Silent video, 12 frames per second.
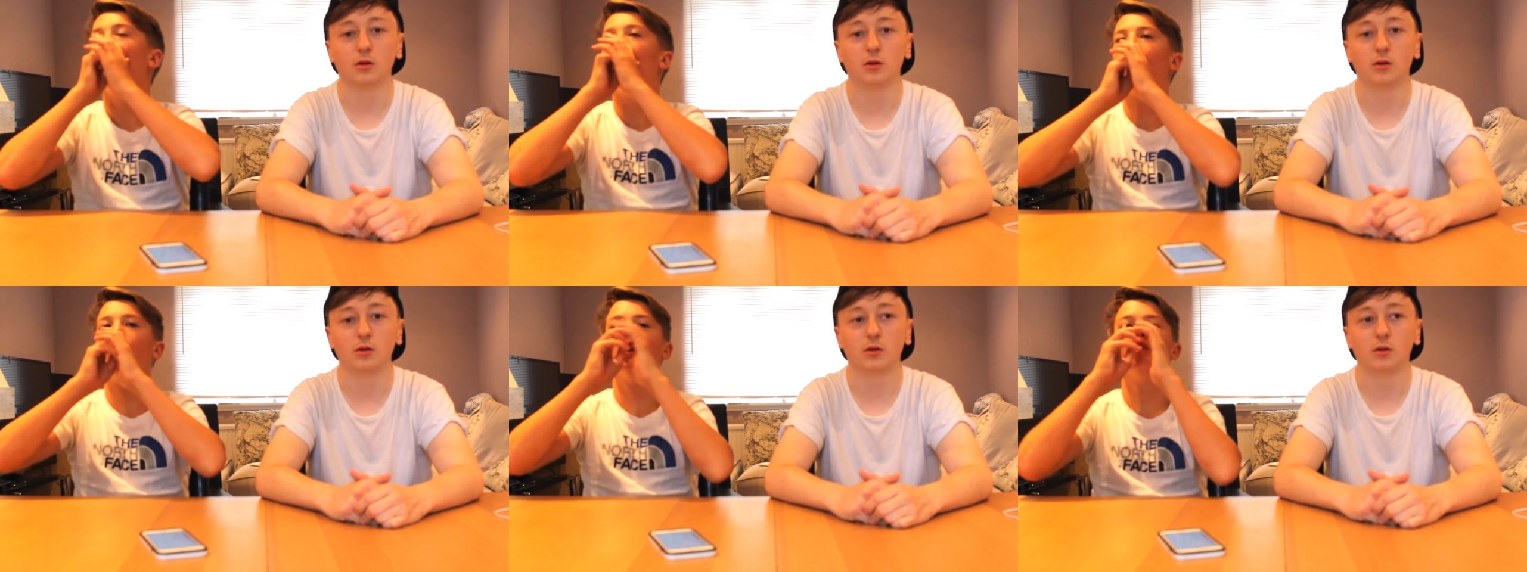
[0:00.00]

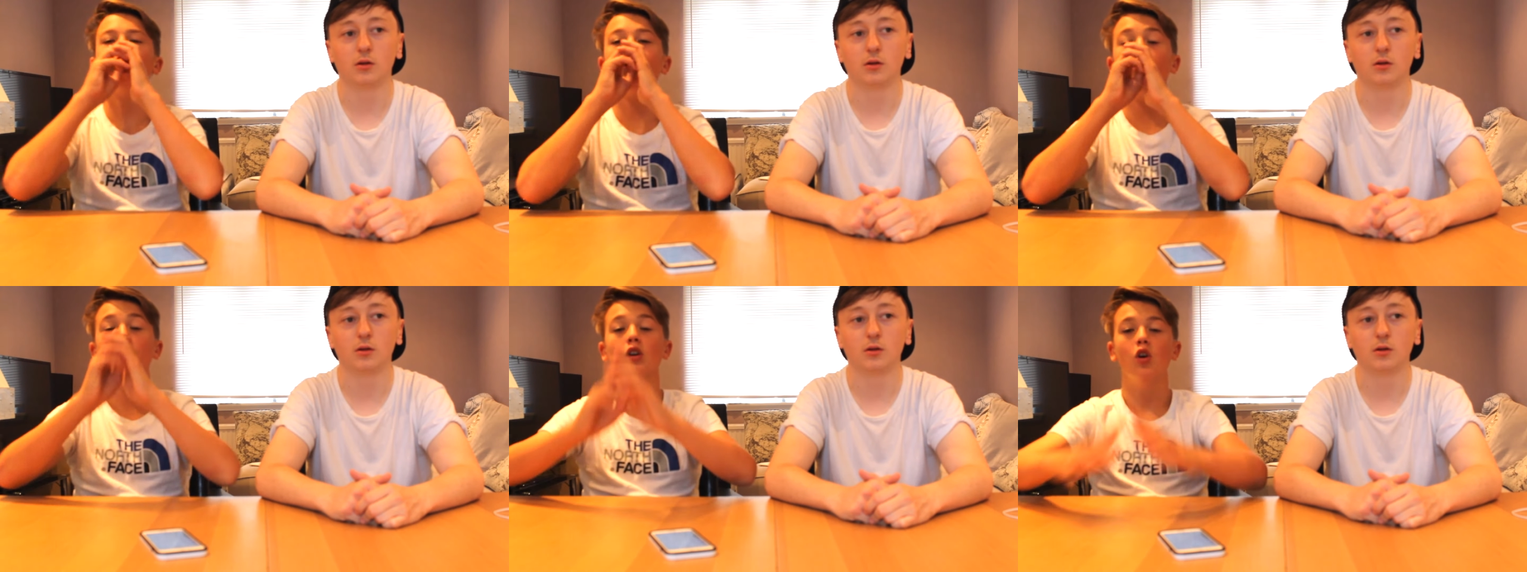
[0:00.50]
Speaker 1: Oh,
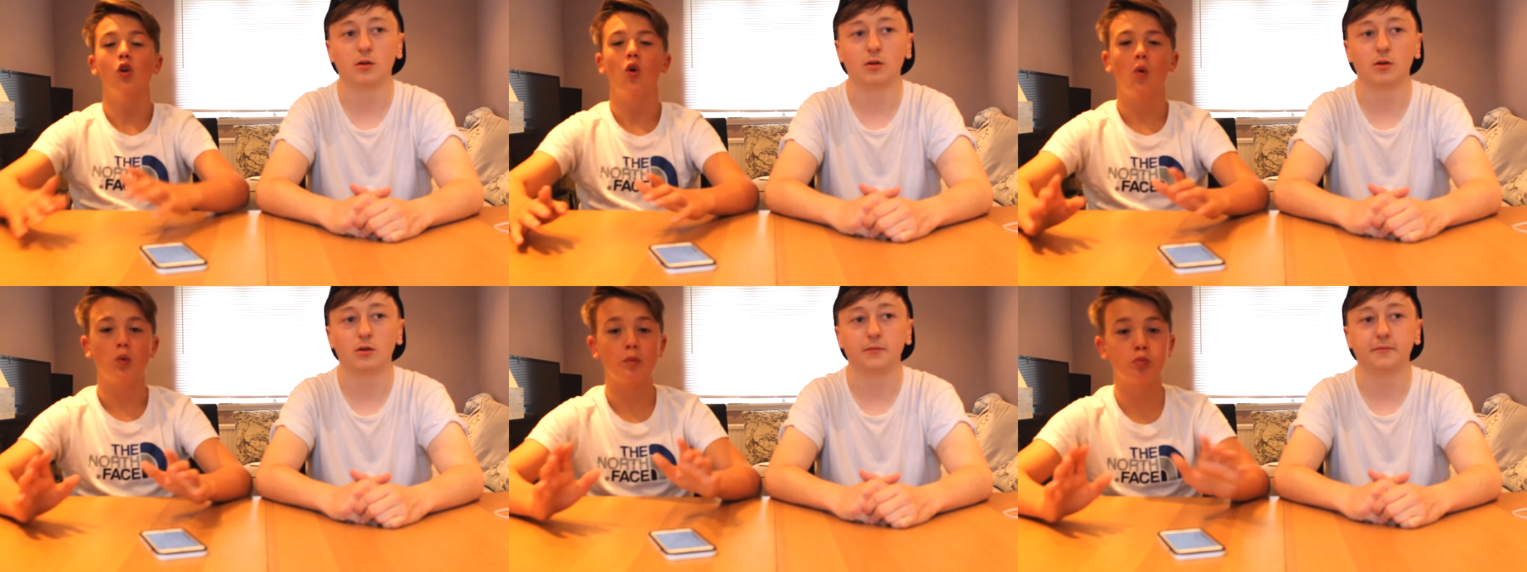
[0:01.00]
dude,
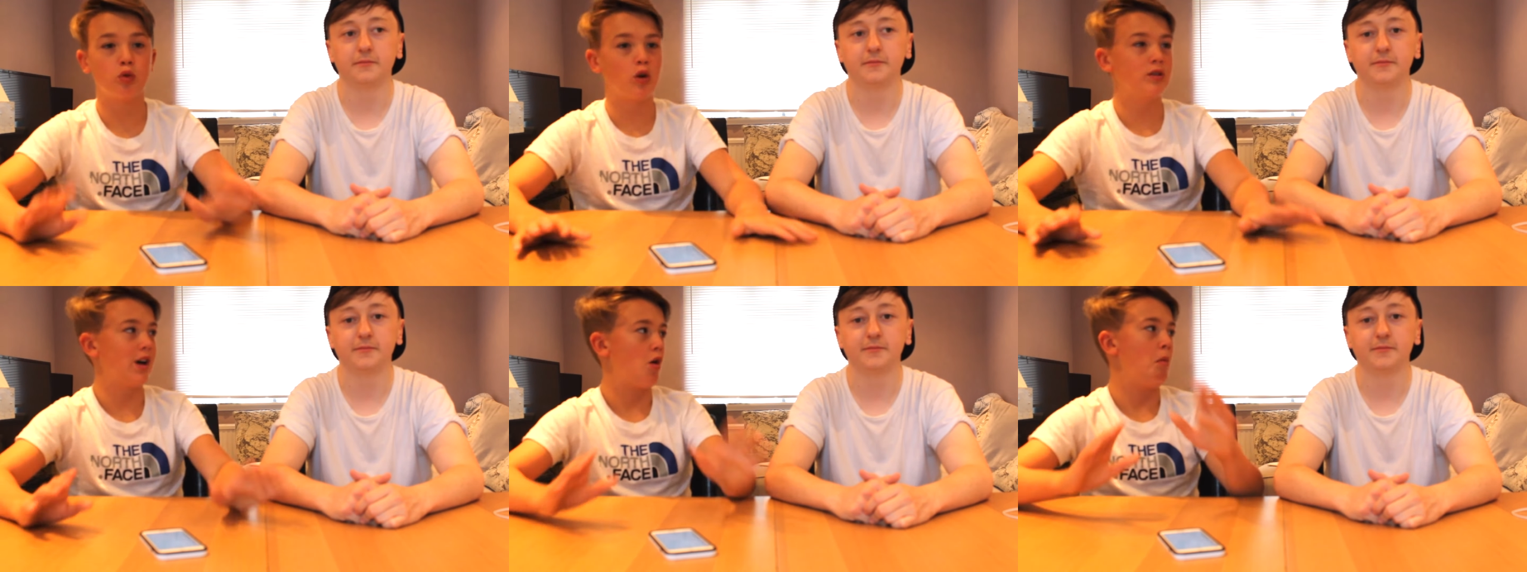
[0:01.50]
we
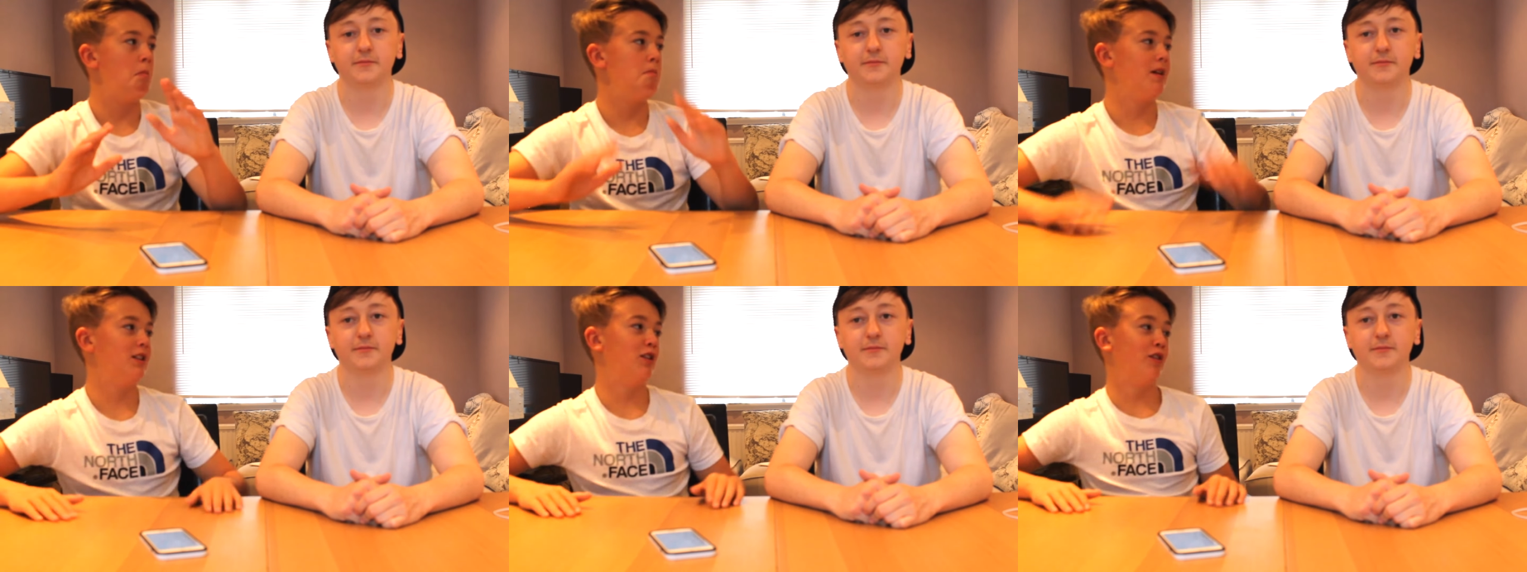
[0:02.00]
broke down
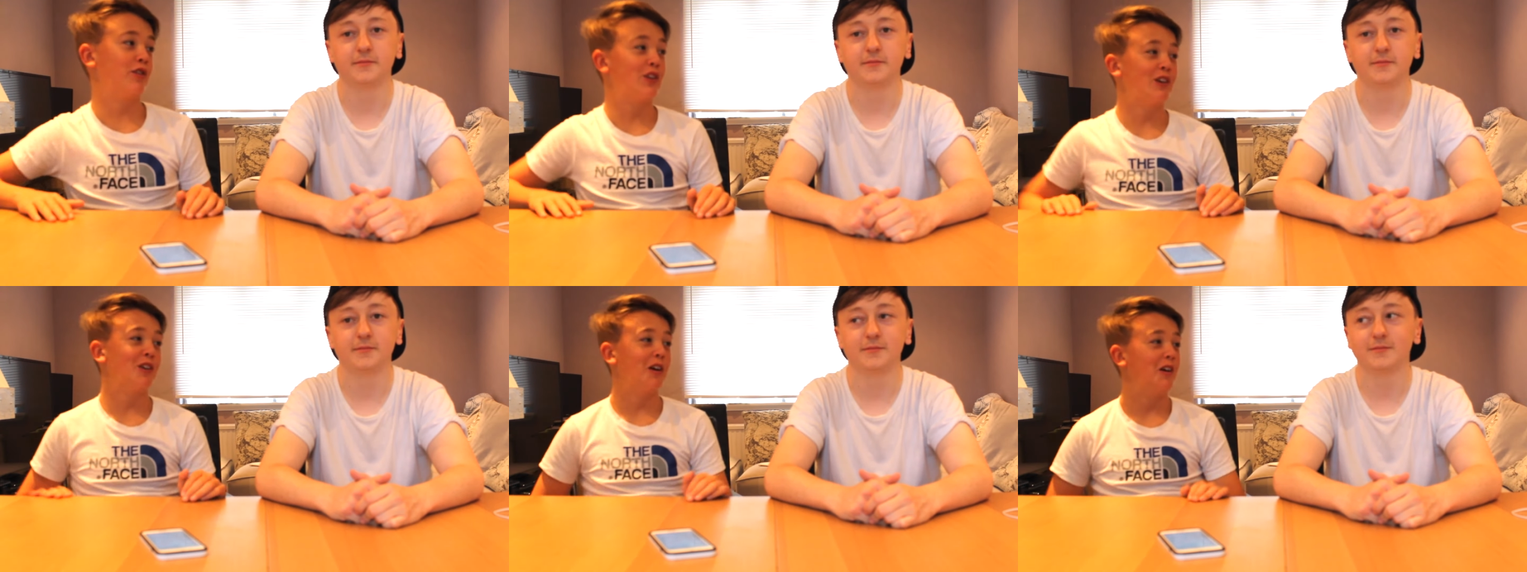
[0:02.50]
middle of
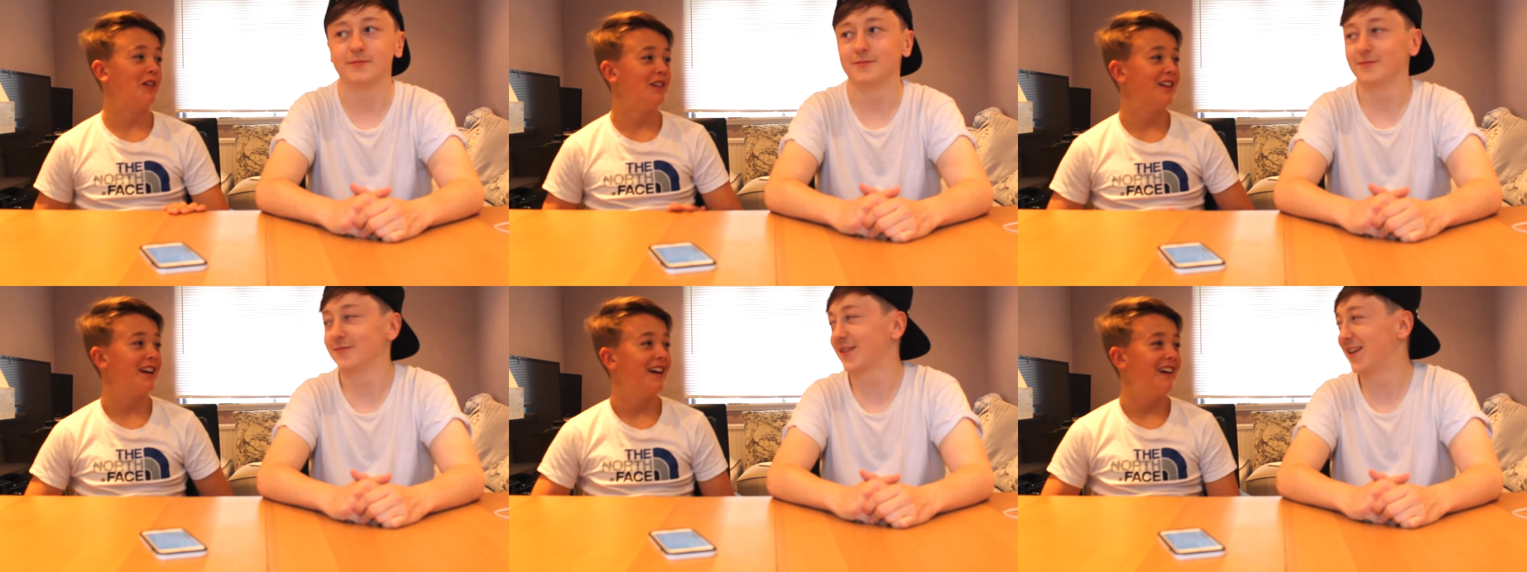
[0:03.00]
the road.
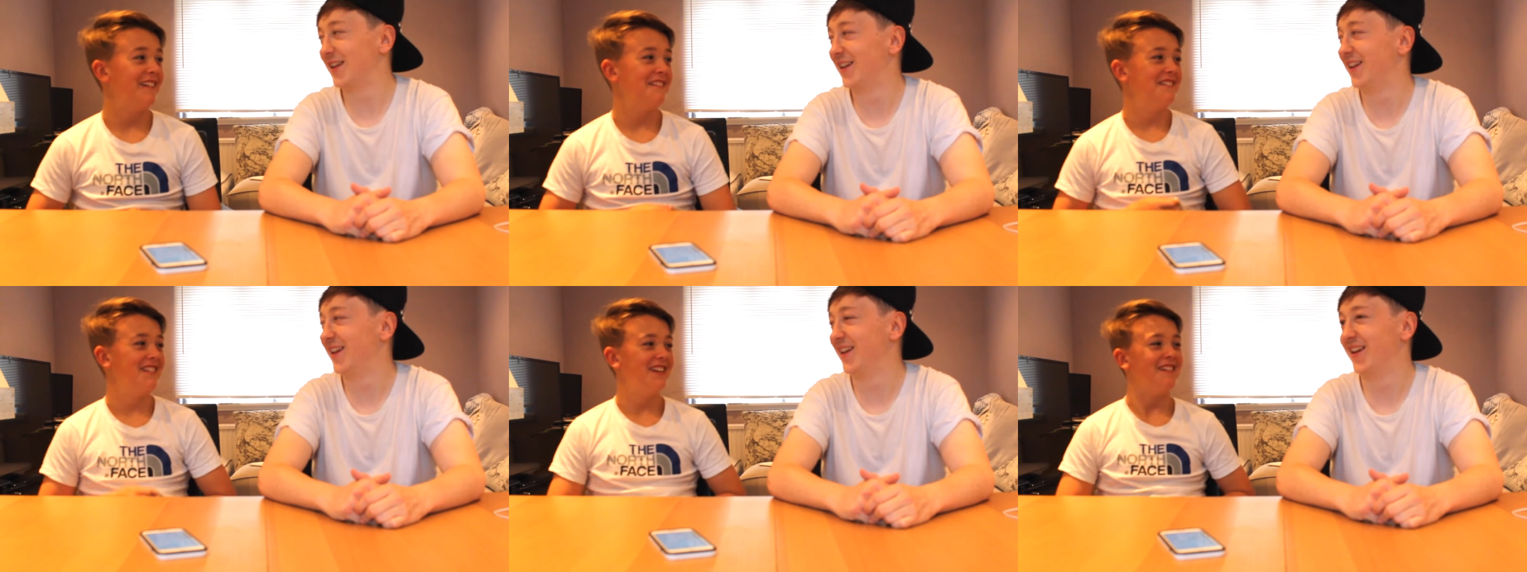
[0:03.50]

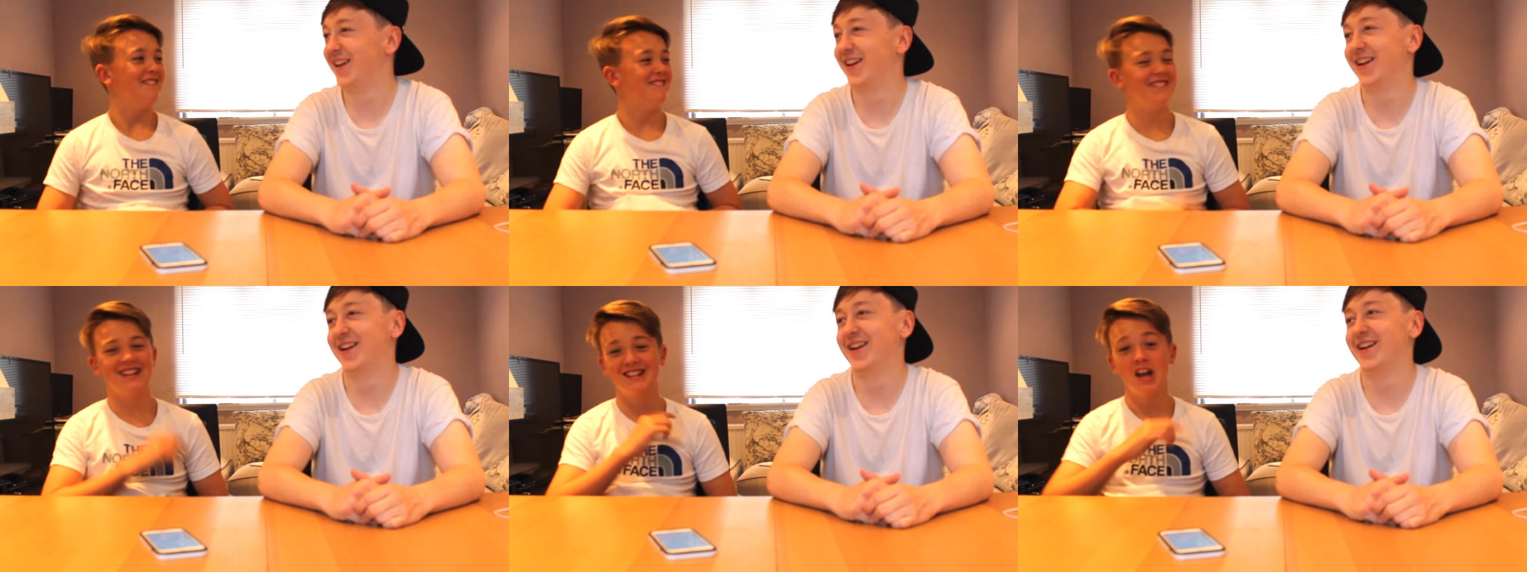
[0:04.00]

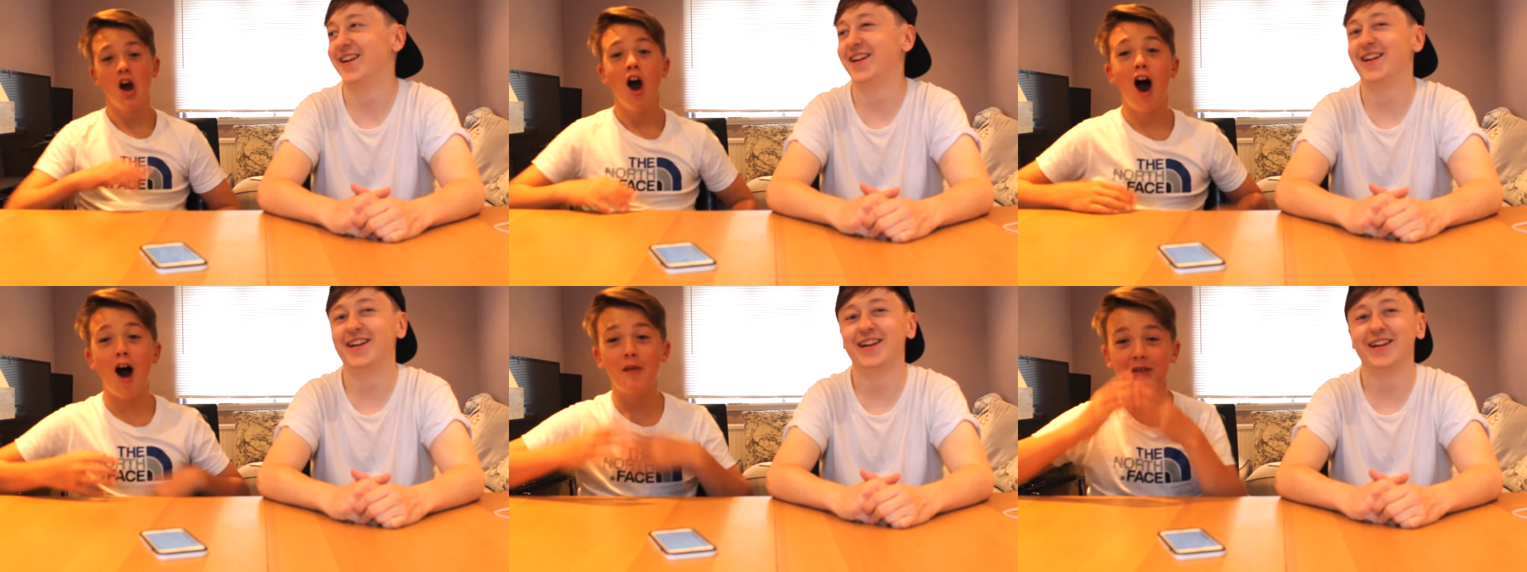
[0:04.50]

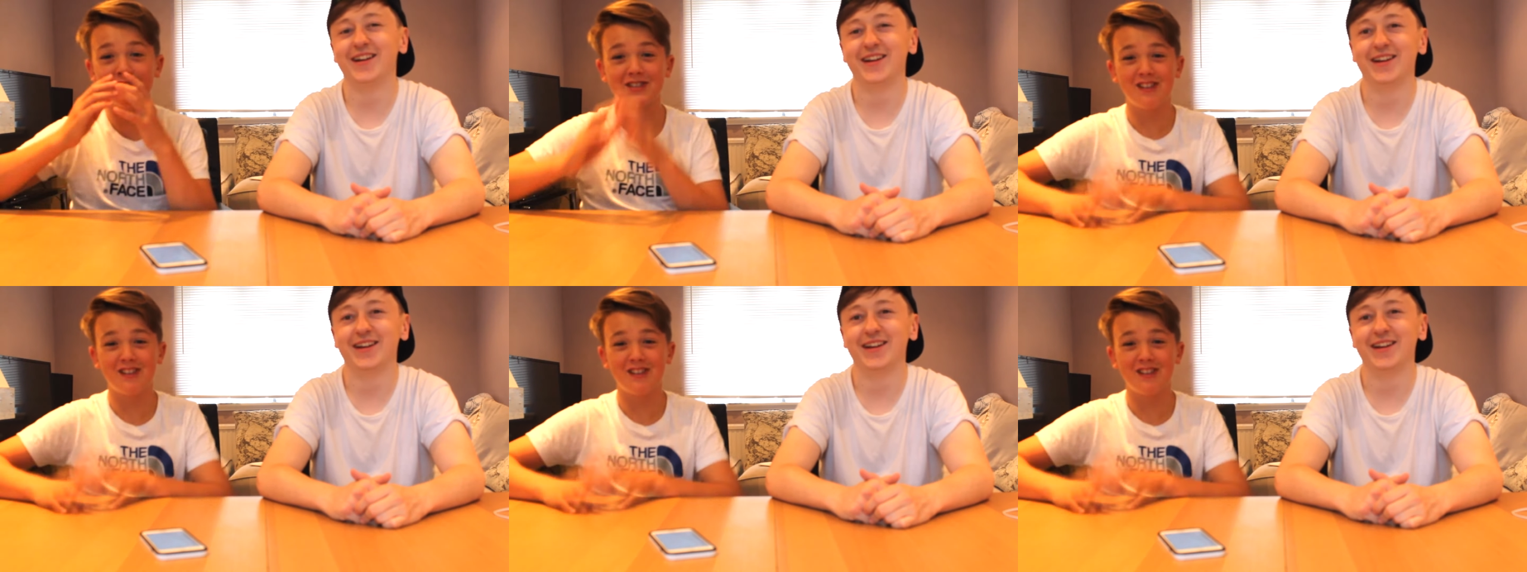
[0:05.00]
I was